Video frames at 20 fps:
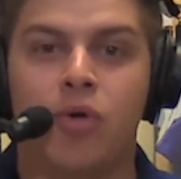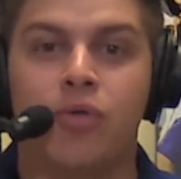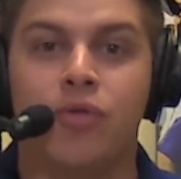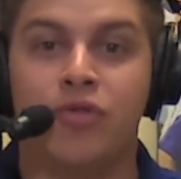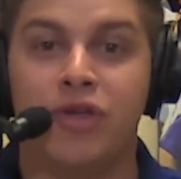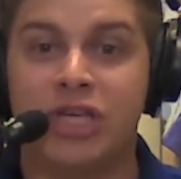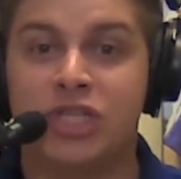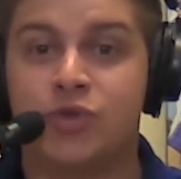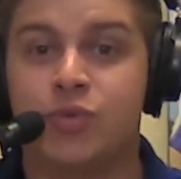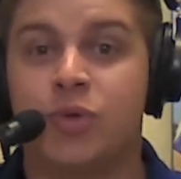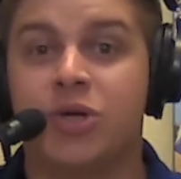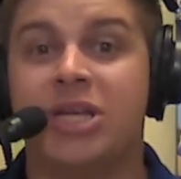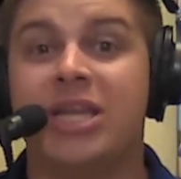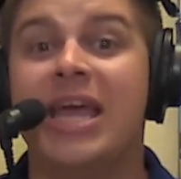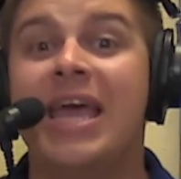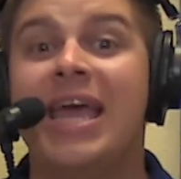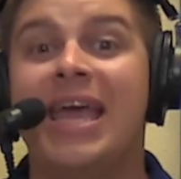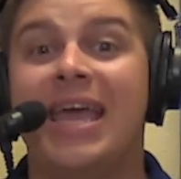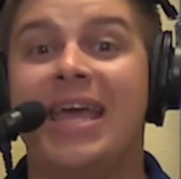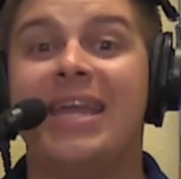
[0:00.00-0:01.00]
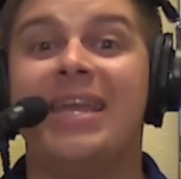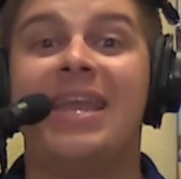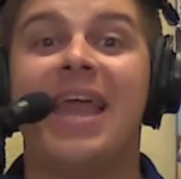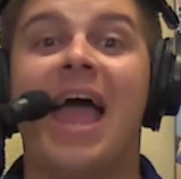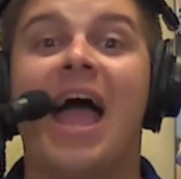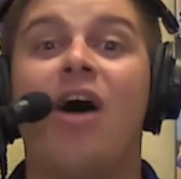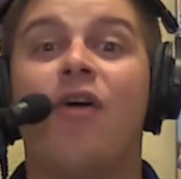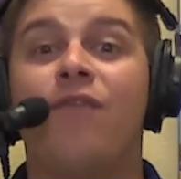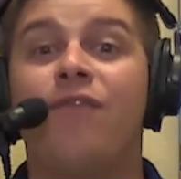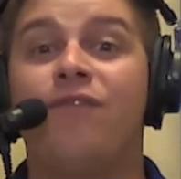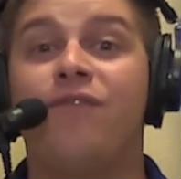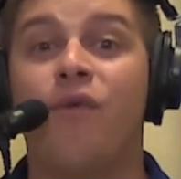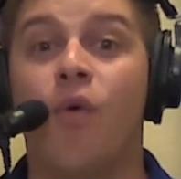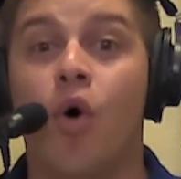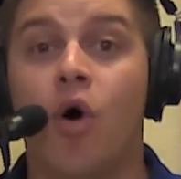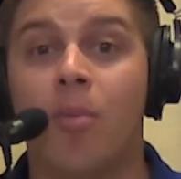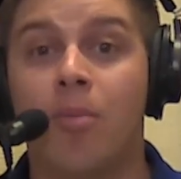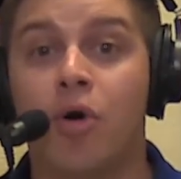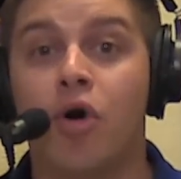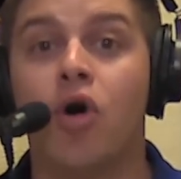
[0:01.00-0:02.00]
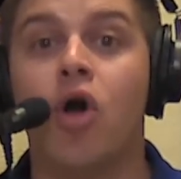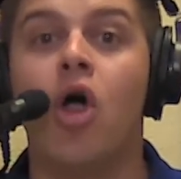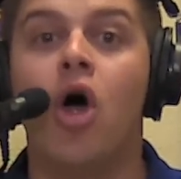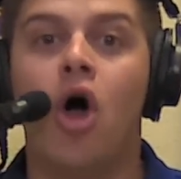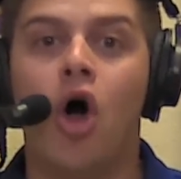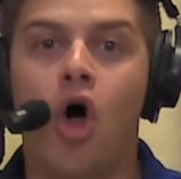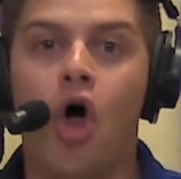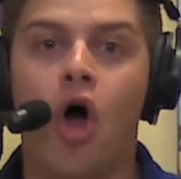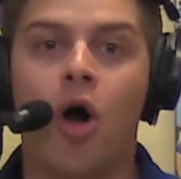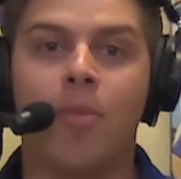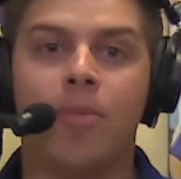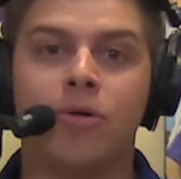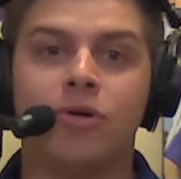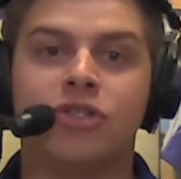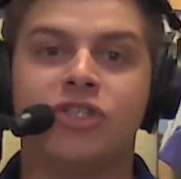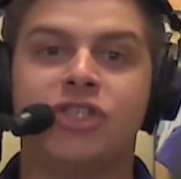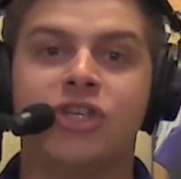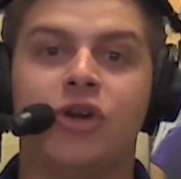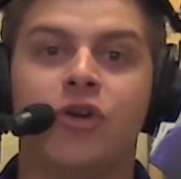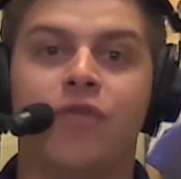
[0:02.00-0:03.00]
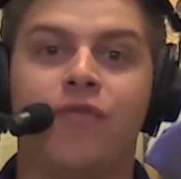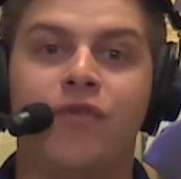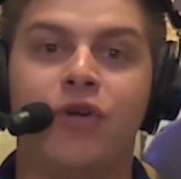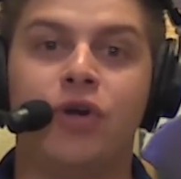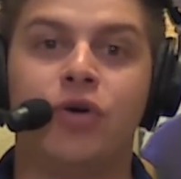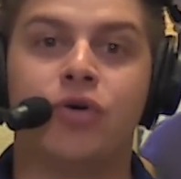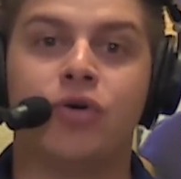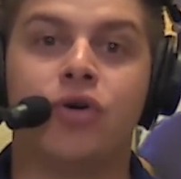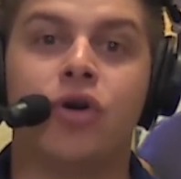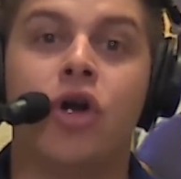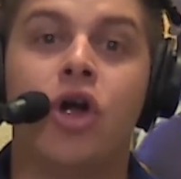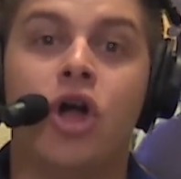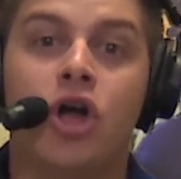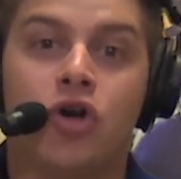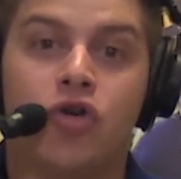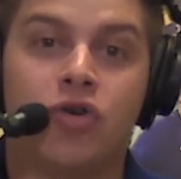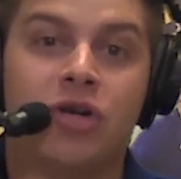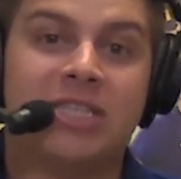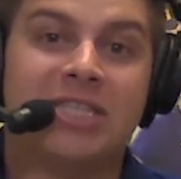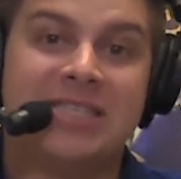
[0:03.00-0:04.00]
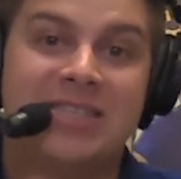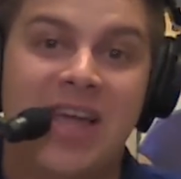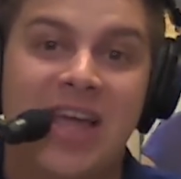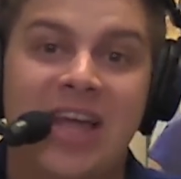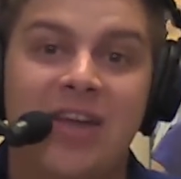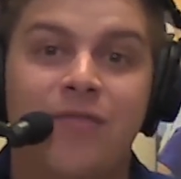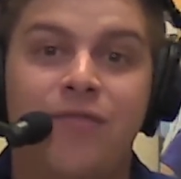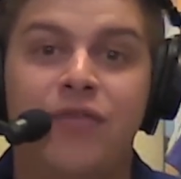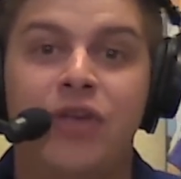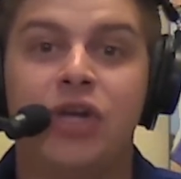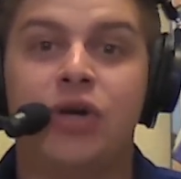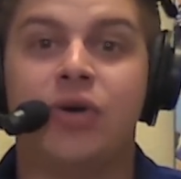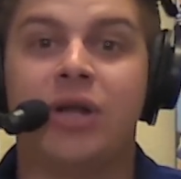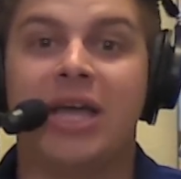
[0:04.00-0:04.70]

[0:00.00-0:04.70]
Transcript: This one in now former Auburn center fielder Chris Stanfield,